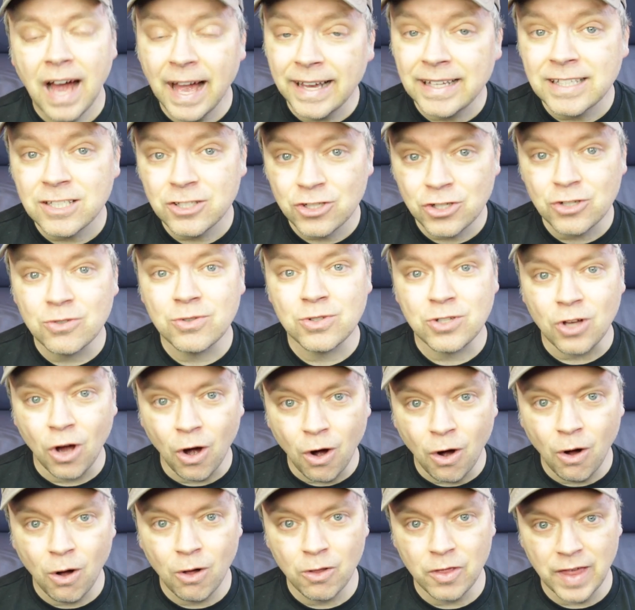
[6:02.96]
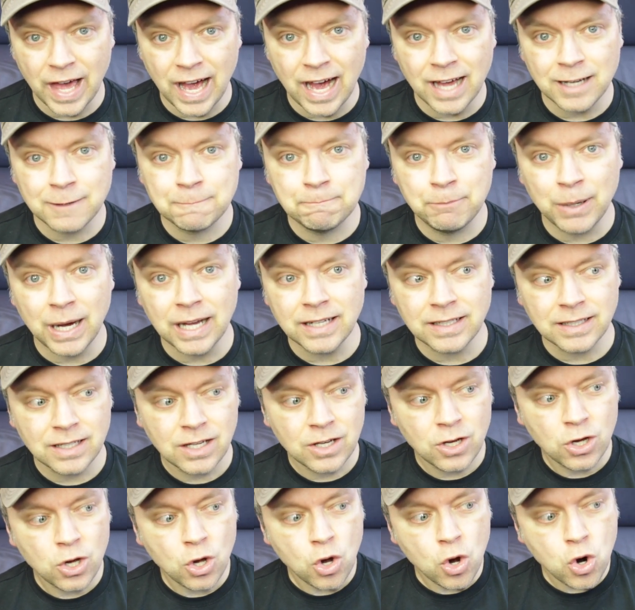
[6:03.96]
I can choose all that, but
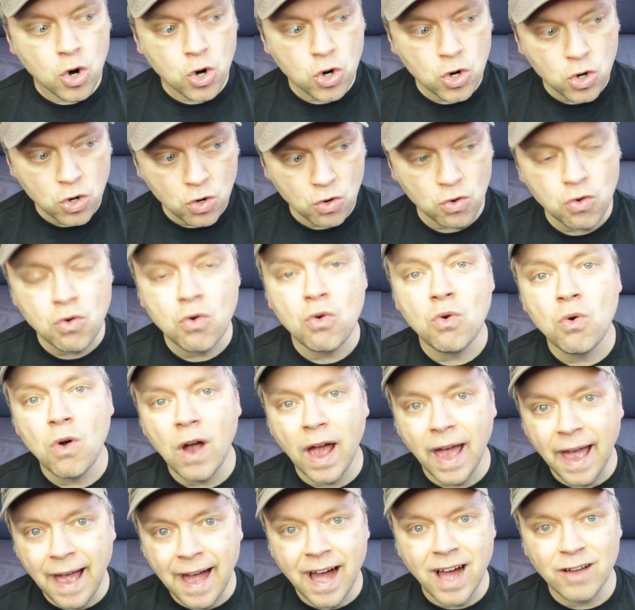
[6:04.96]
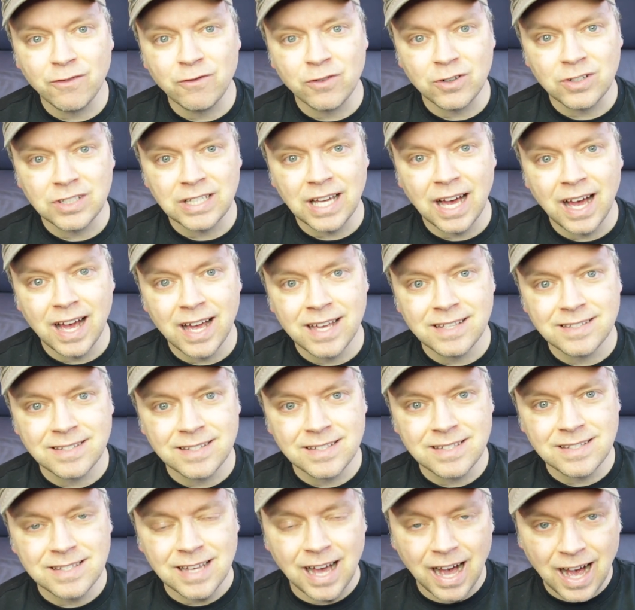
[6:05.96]
who
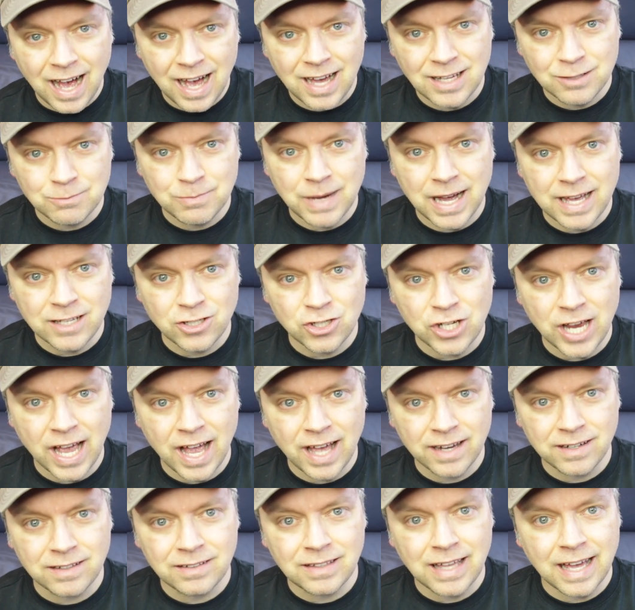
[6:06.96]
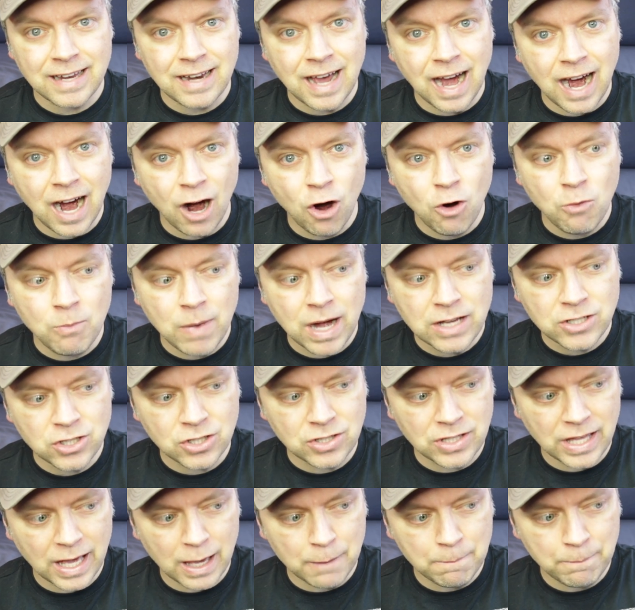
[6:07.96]
advertises on my channel and how much
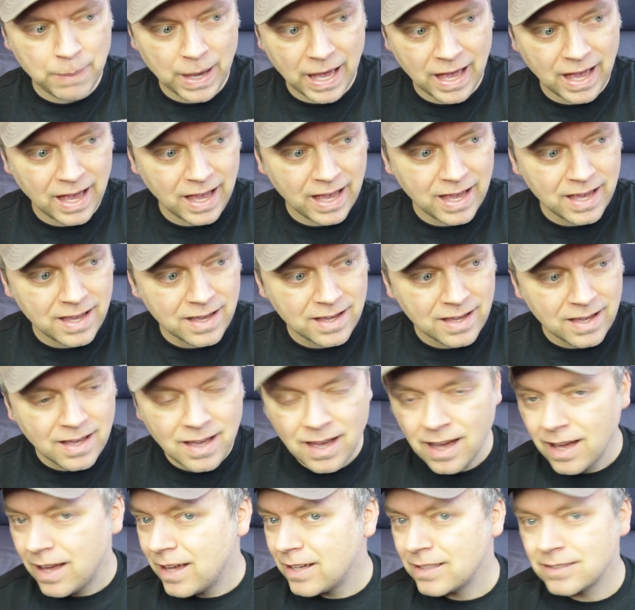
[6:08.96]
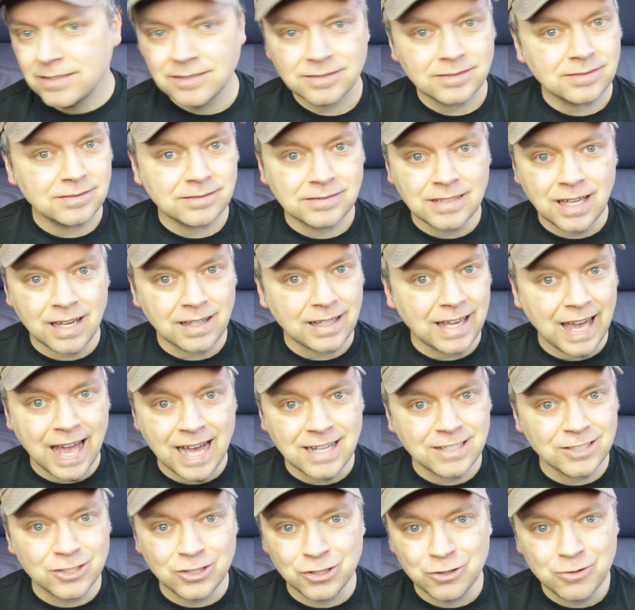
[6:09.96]
they pay
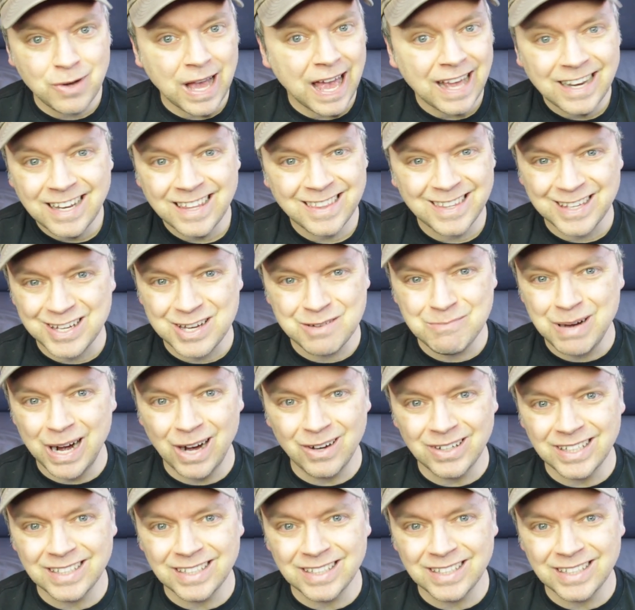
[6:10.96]
can't do anything about